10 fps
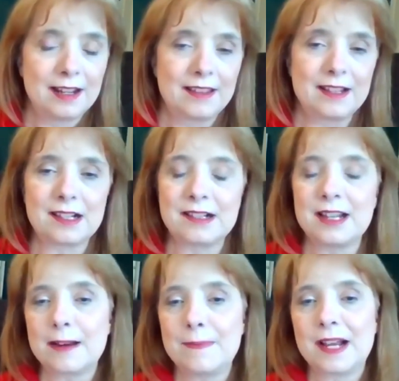This is
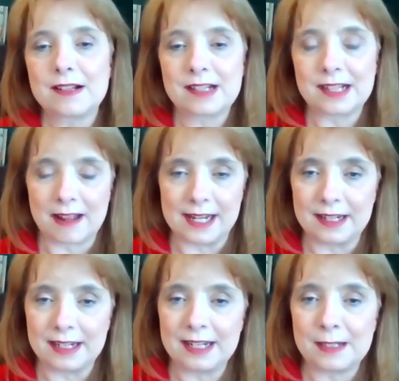not about
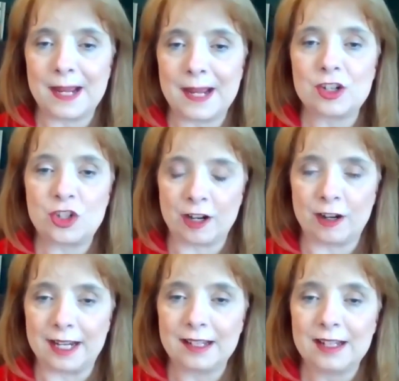selling, it's about
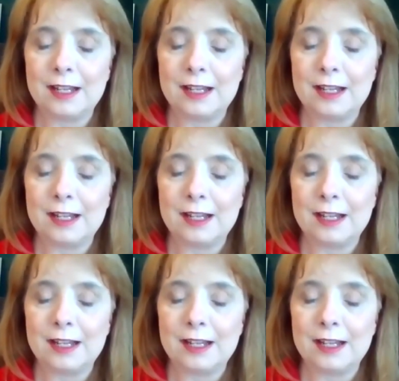sharing,